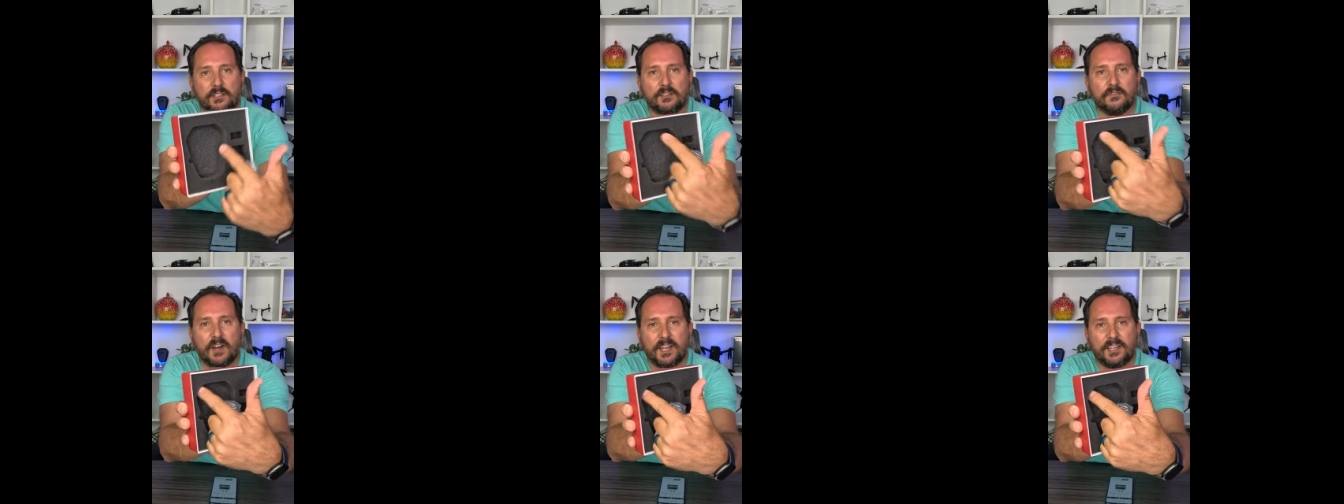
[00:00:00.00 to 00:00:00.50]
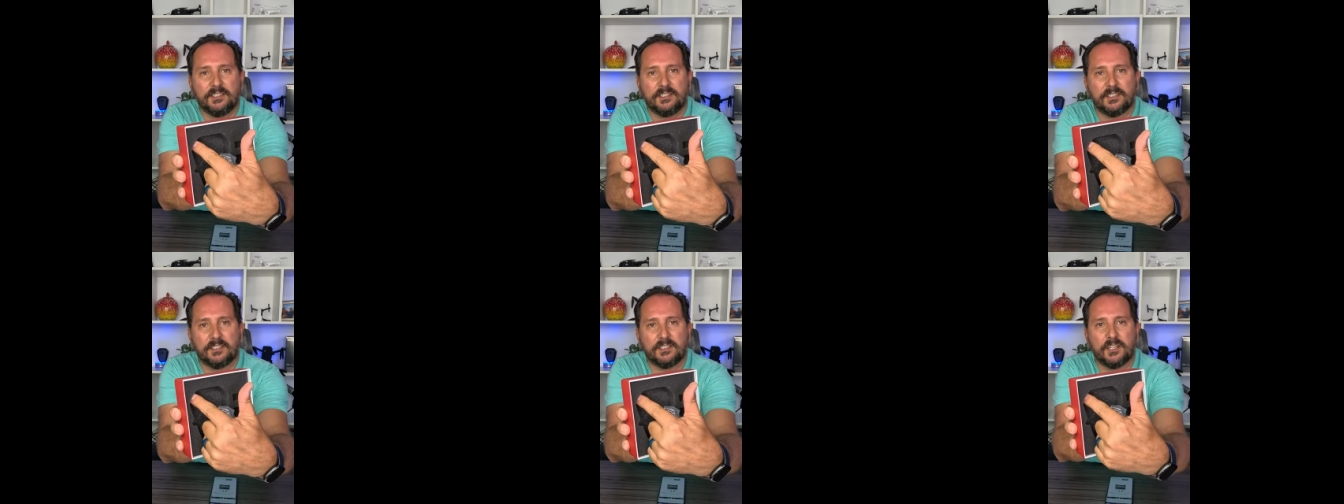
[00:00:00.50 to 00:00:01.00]
device
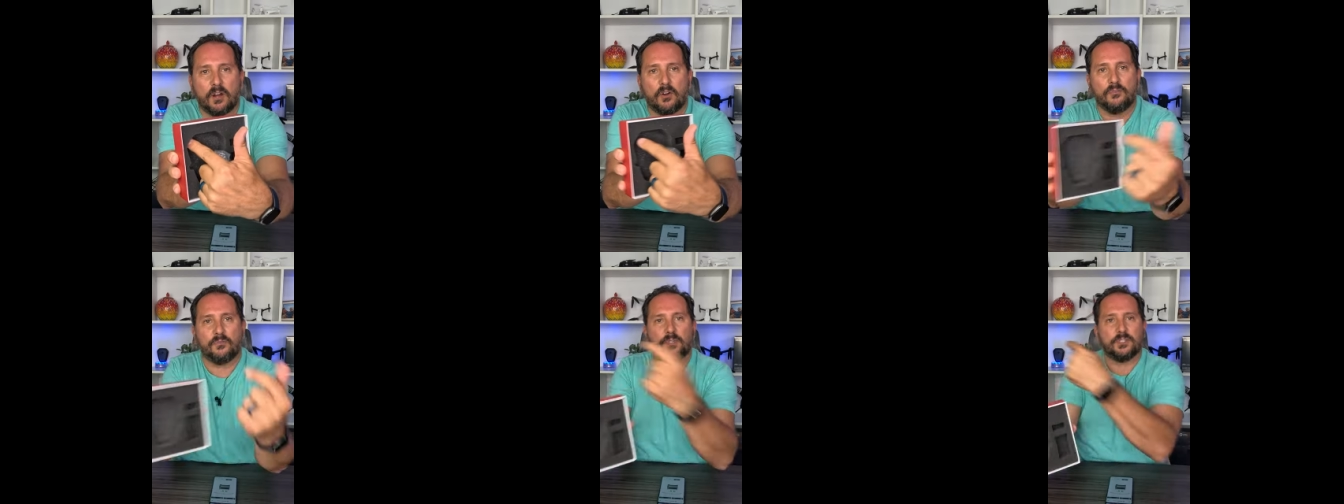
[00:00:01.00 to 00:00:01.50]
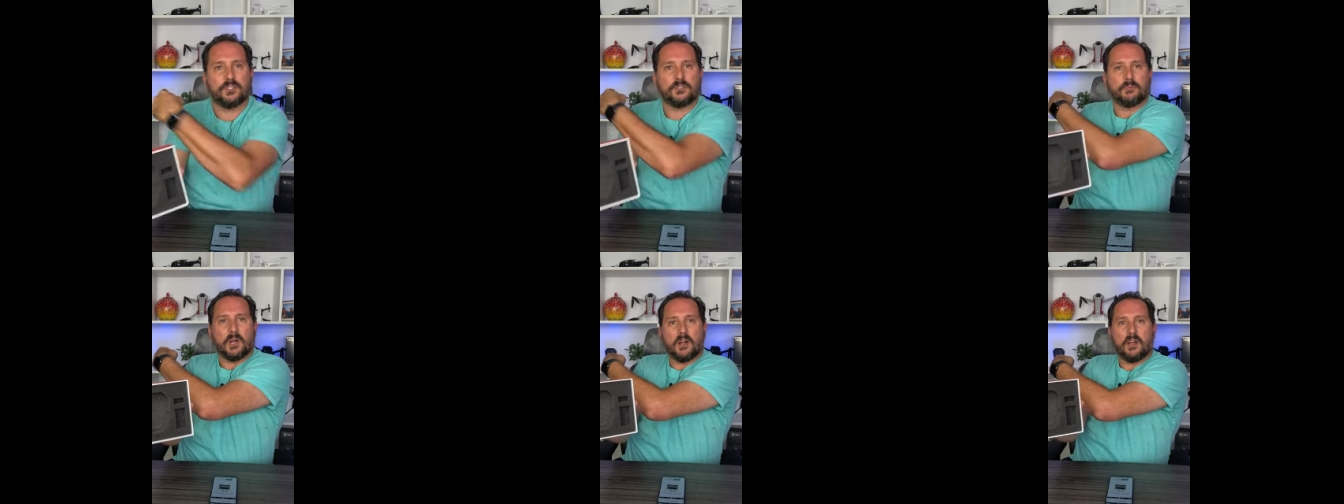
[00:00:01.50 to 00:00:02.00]
itself, which is
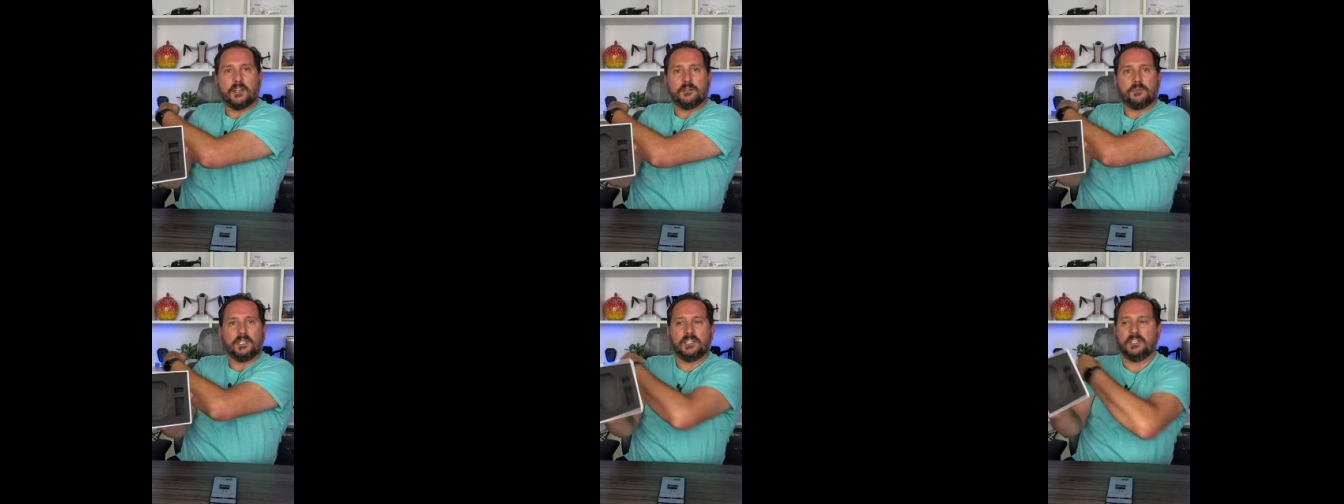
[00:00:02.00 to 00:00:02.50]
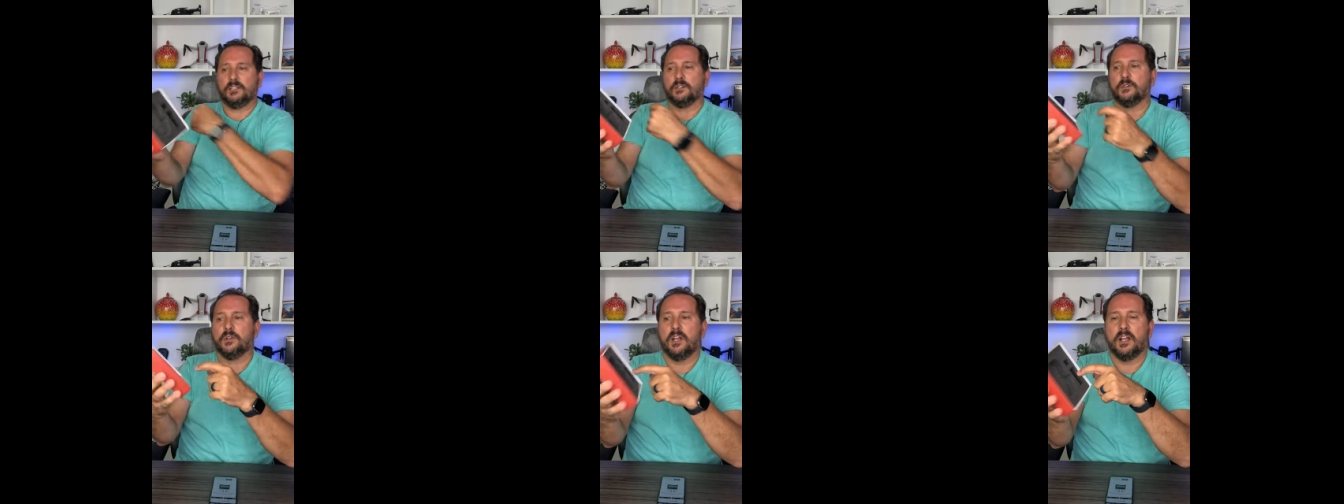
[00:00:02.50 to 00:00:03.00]
behind me
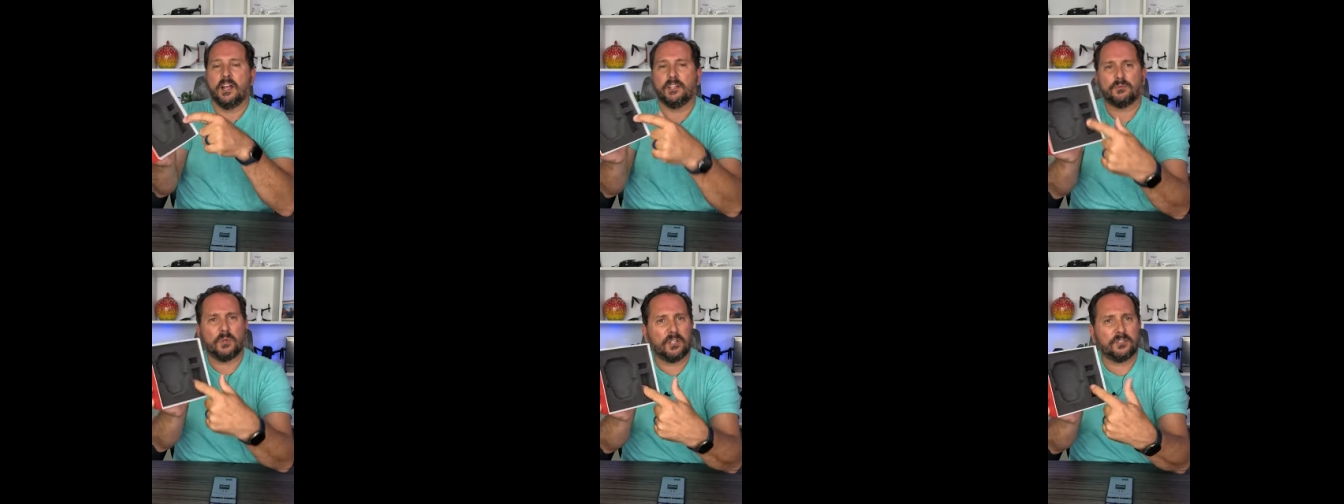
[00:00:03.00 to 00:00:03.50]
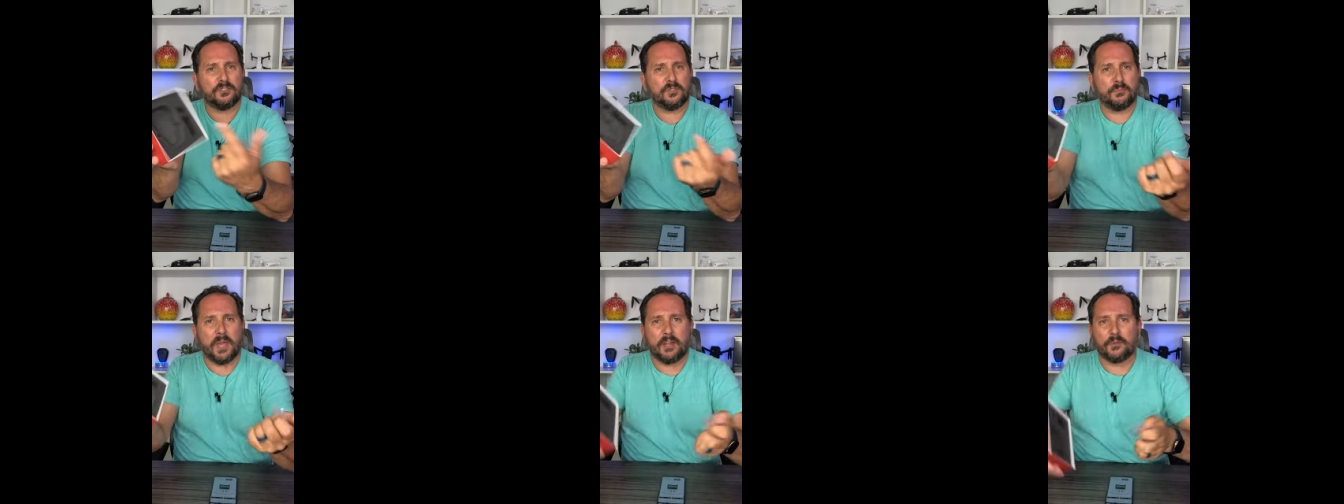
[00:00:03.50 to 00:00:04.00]
here, as well as two
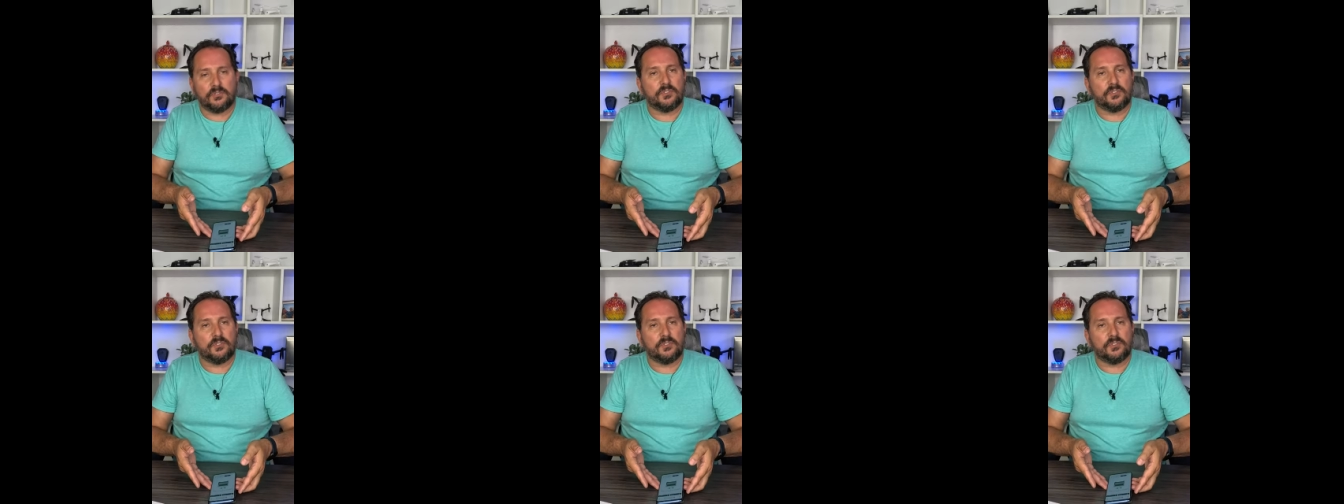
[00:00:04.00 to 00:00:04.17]
batteries.